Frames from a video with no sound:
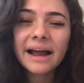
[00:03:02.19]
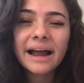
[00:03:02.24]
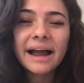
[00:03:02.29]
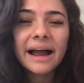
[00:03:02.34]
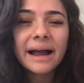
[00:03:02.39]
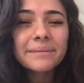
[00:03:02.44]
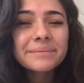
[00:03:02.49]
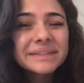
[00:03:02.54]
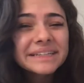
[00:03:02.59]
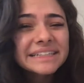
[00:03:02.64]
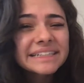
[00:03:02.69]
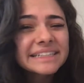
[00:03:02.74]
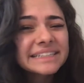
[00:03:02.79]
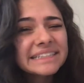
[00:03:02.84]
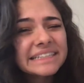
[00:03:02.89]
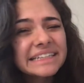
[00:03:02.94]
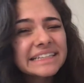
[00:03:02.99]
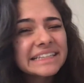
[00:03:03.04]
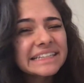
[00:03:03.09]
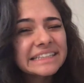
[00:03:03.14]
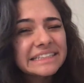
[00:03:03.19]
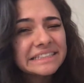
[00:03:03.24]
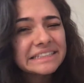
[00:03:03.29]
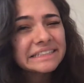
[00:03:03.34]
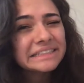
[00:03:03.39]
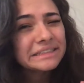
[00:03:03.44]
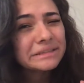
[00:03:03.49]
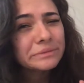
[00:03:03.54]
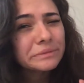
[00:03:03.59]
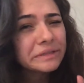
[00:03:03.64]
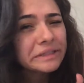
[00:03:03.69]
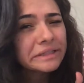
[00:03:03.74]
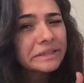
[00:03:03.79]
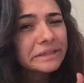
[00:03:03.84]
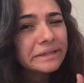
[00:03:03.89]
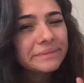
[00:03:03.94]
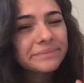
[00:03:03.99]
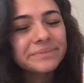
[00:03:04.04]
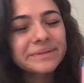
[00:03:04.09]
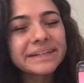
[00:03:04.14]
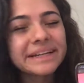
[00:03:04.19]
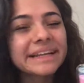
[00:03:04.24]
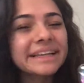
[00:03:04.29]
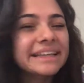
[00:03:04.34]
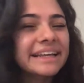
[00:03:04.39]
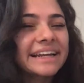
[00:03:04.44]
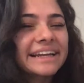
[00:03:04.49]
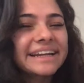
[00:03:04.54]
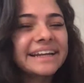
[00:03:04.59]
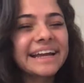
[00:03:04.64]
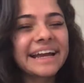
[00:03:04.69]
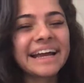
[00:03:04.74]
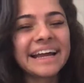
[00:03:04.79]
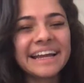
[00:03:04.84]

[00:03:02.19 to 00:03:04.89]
I'm gonna say that this is the winner. But then again,